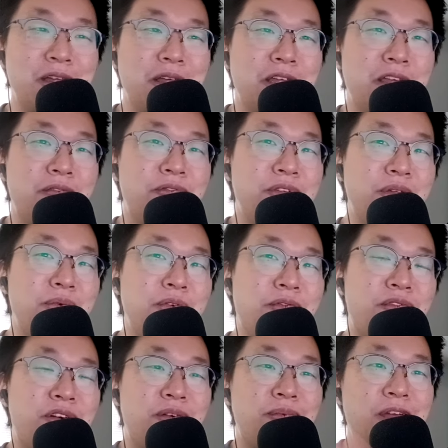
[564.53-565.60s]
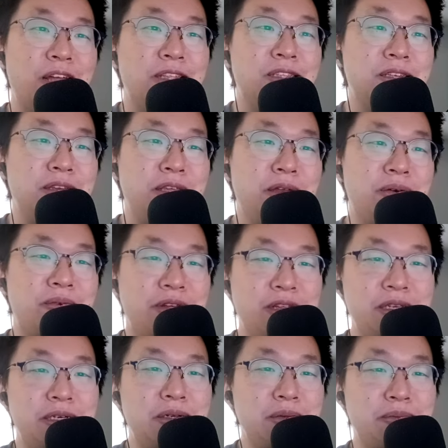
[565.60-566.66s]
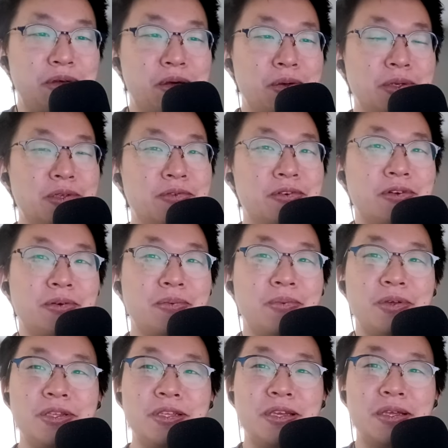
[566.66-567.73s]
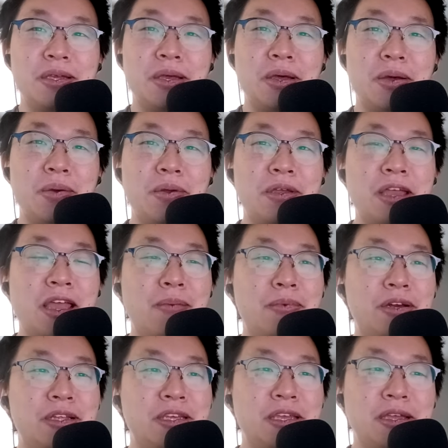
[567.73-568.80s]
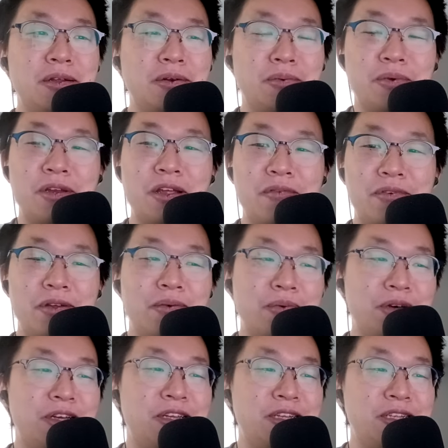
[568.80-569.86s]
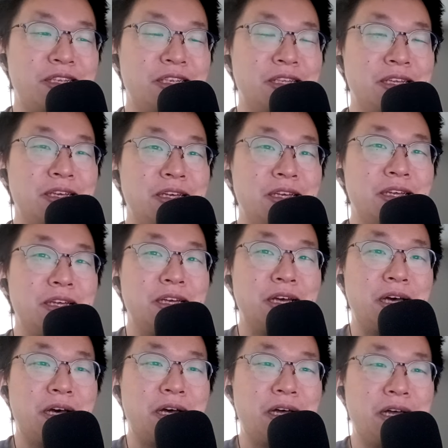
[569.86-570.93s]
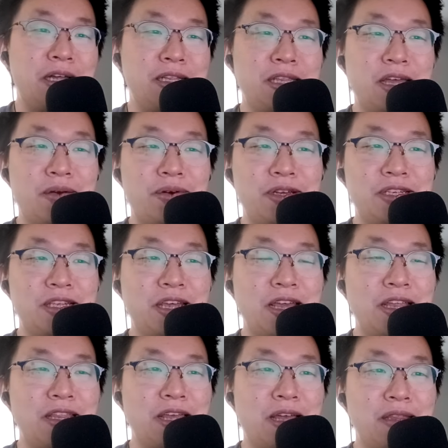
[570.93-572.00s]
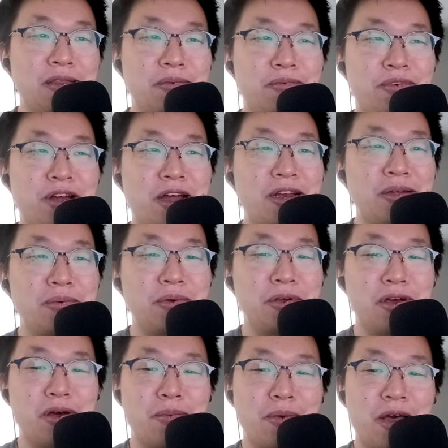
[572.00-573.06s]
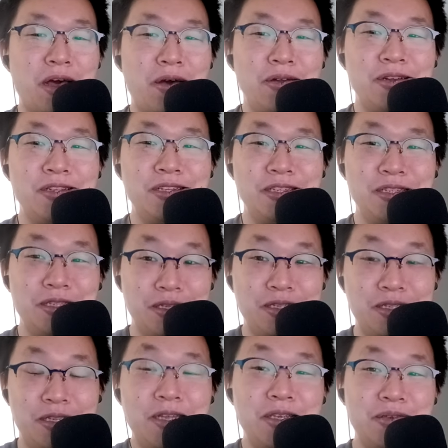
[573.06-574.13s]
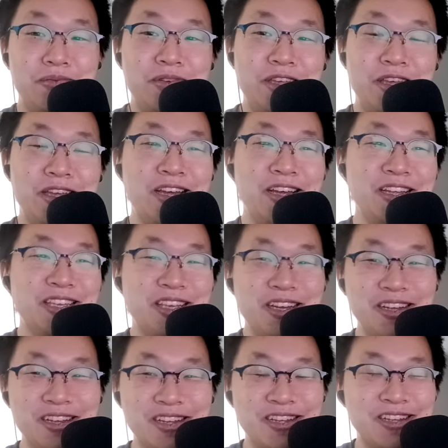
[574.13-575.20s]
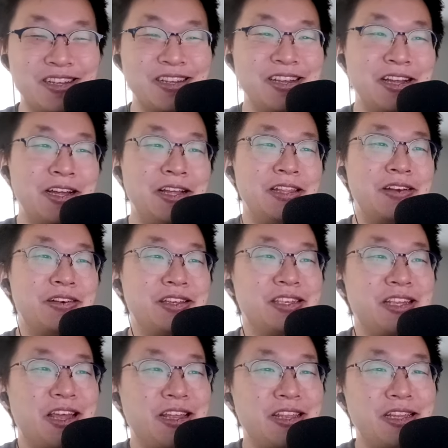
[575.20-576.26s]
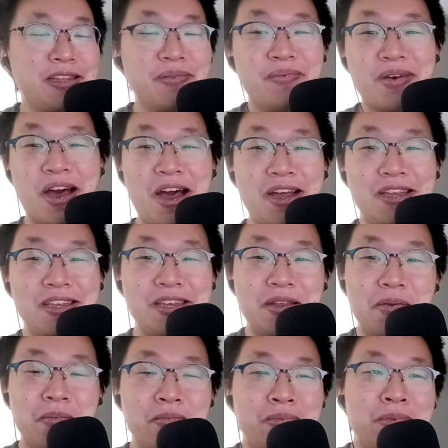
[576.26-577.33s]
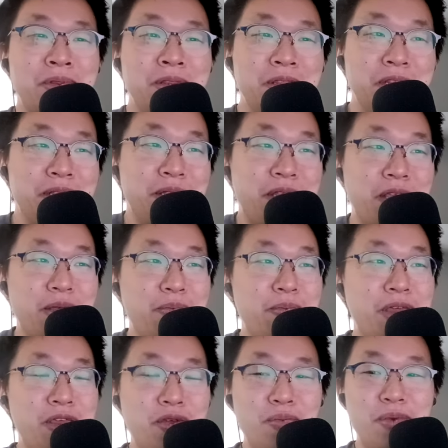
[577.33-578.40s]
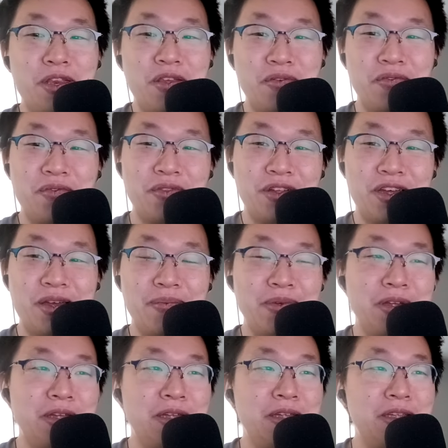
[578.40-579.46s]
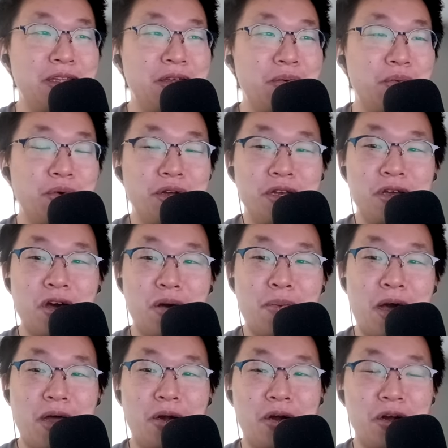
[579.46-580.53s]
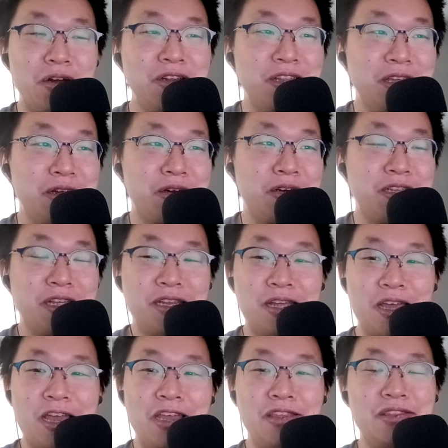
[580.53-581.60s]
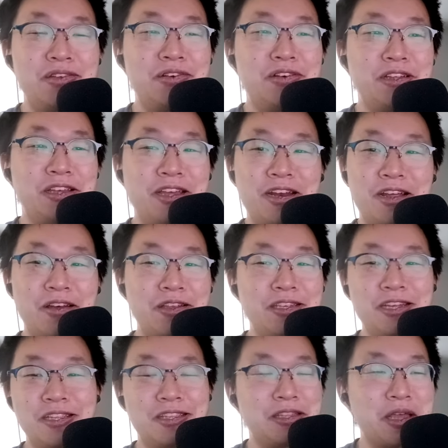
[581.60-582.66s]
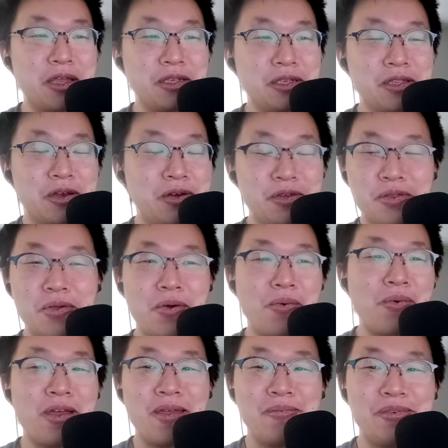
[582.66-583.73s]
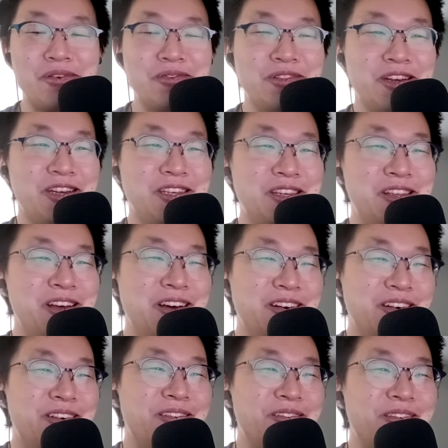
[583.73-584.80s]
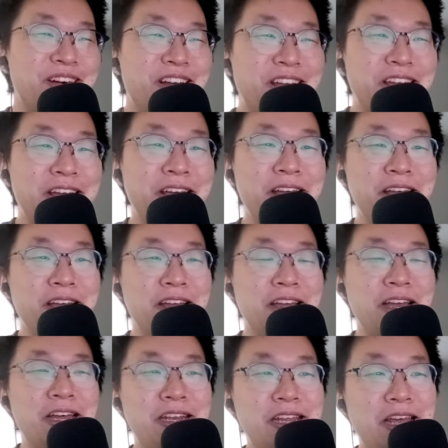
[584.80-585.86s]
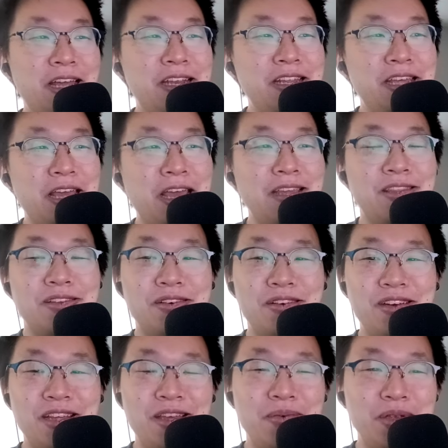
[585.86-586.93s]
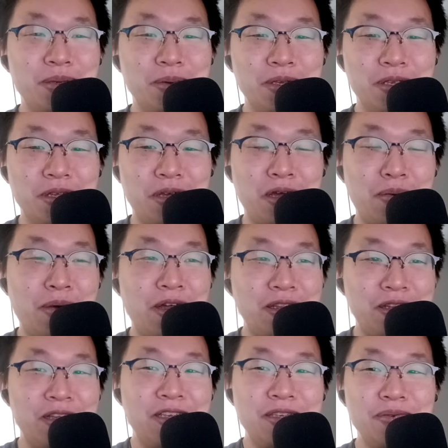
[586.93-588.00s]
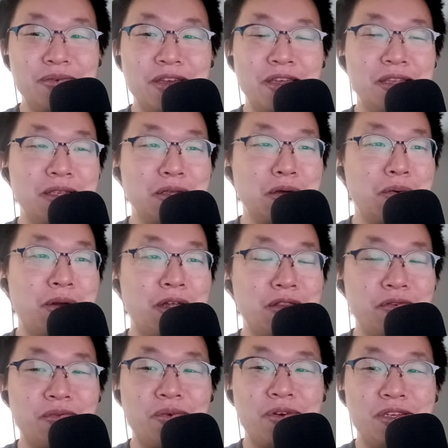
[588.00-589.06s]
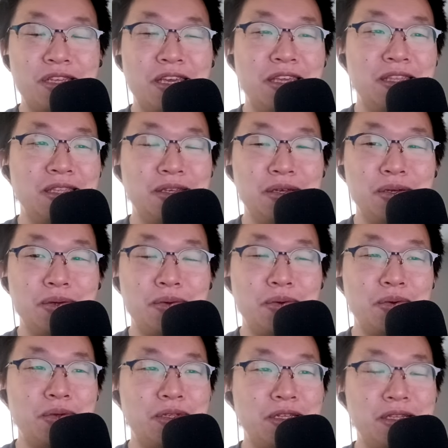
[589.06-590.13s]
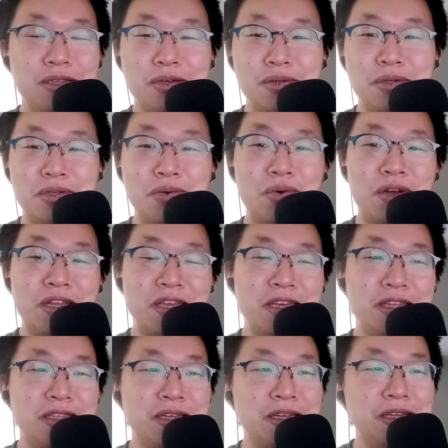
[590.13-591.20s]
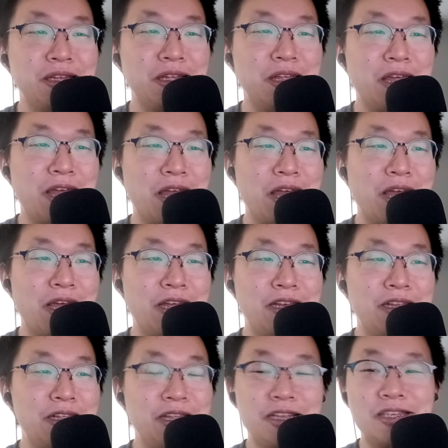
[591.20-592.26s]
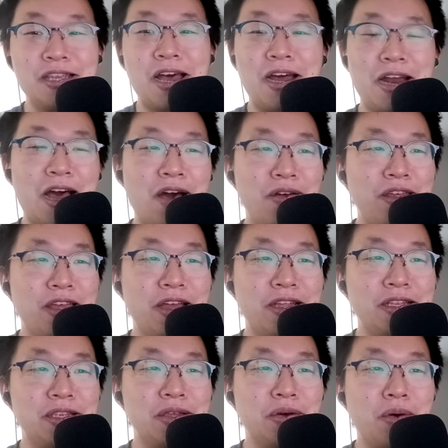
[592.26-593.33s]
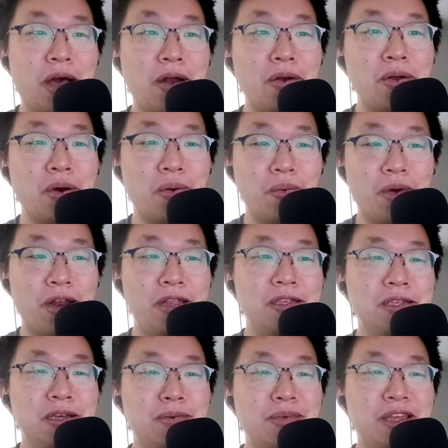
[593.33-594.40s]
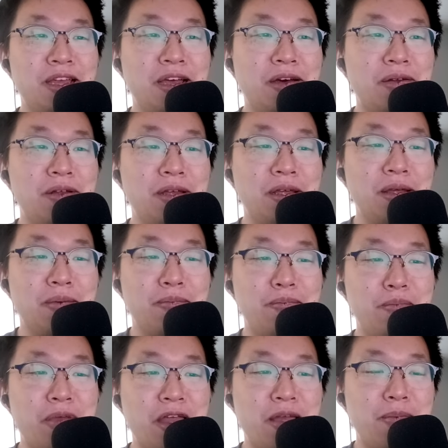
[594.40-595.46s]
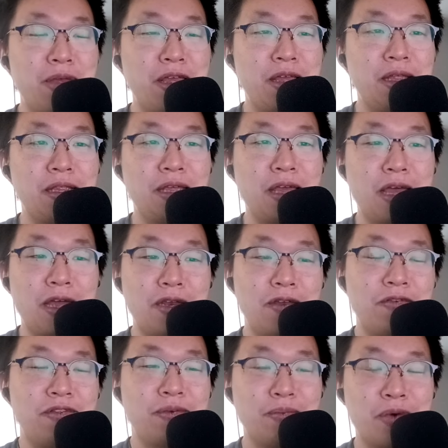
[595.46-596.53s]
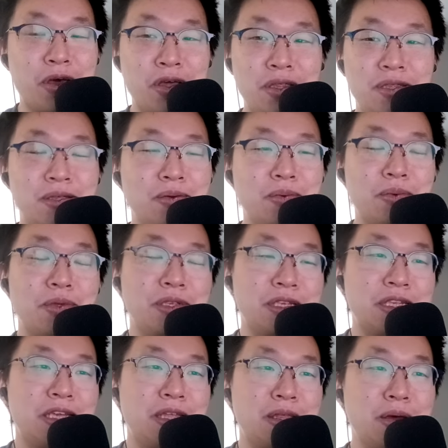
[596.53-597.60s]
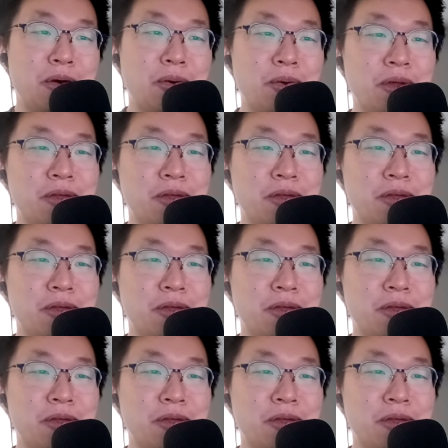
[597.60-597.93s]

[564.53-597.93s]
if we refer back to the original post from was it Go Gamer Geek or whatever it was, uh, they were saying that the product would come out this week. So they're saying that the Pocket, the Miyoo Mini Flip, would come out earlier than the A30, and I was like, that's there's no way, bro. There's no way. And then the A30 was supposed to come out this week, so around the 14th to you know the 20th and it's not out yet. So I don't know when it's coming out. Maybe the end of the month. We'll see though.